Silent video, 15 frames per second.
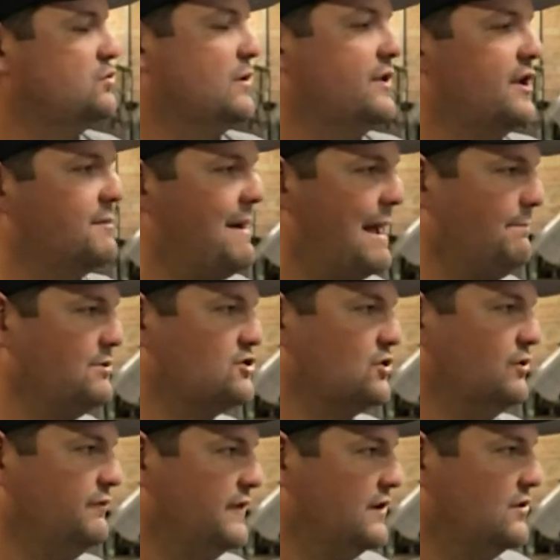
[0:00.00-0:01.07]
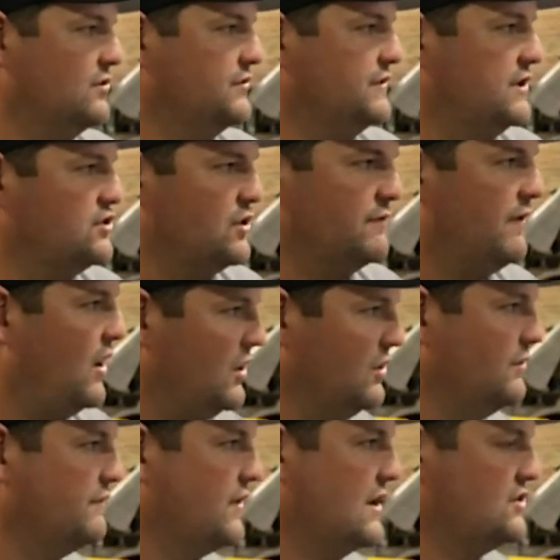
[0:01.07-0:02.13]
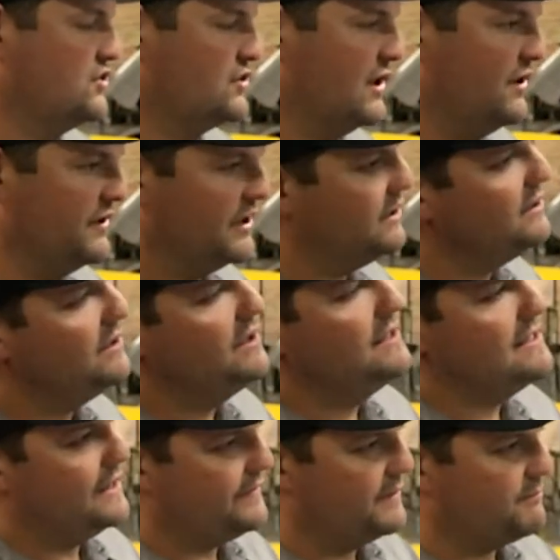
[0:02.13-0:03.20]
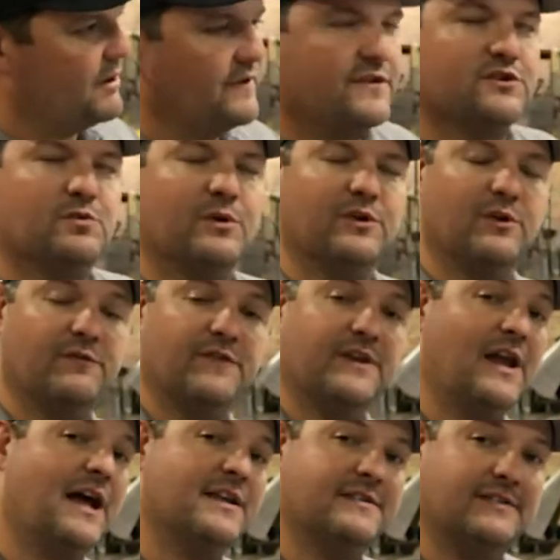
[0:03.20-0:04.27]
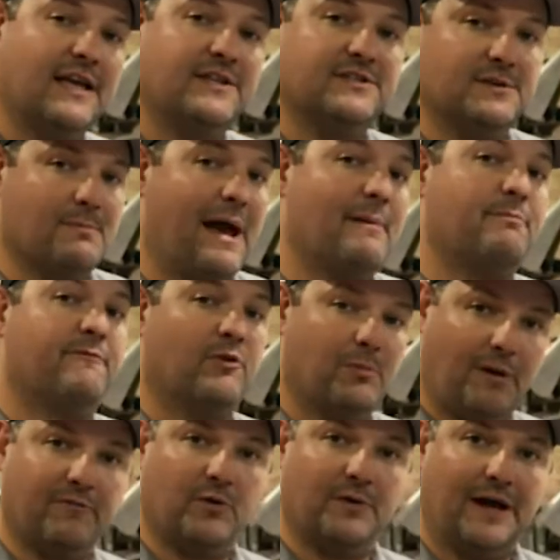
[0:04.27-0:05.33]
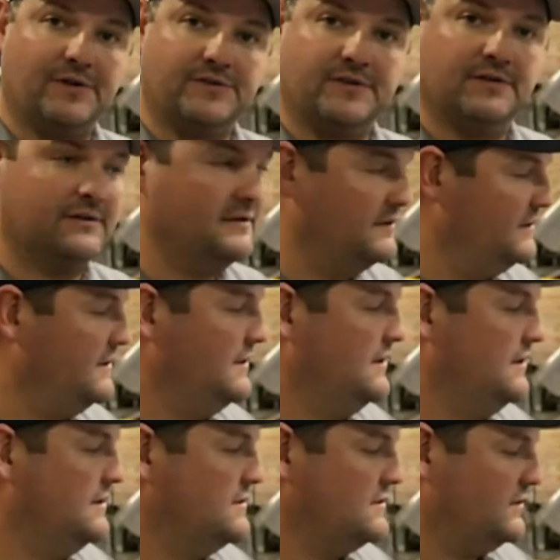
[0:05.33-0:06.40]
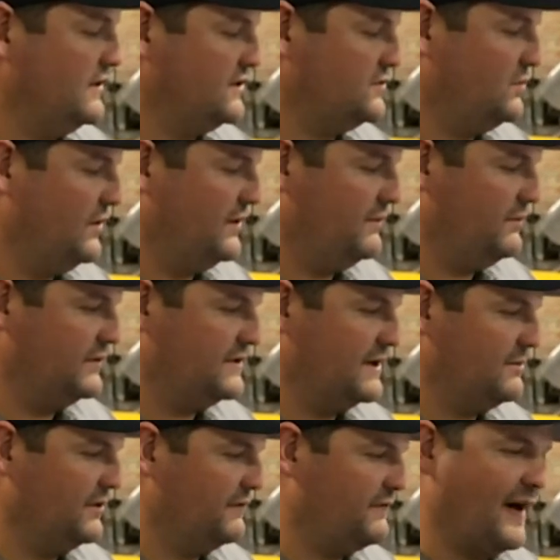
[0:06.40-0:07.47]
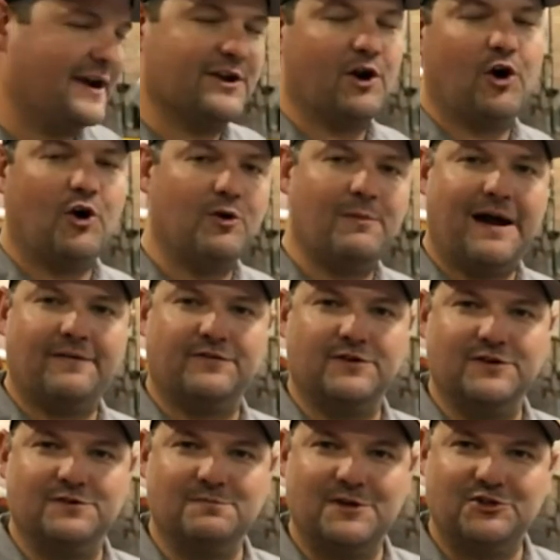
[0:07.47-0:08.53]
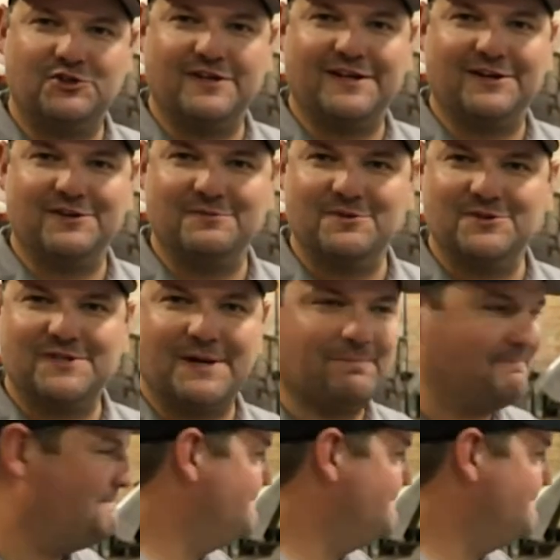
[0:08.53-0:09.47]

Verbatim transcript: was one of their map patrol vehicles. They drove all over Australia and then brought this one over the United States to map four by four routes. So this one was able to find a home after its mission here in the museum.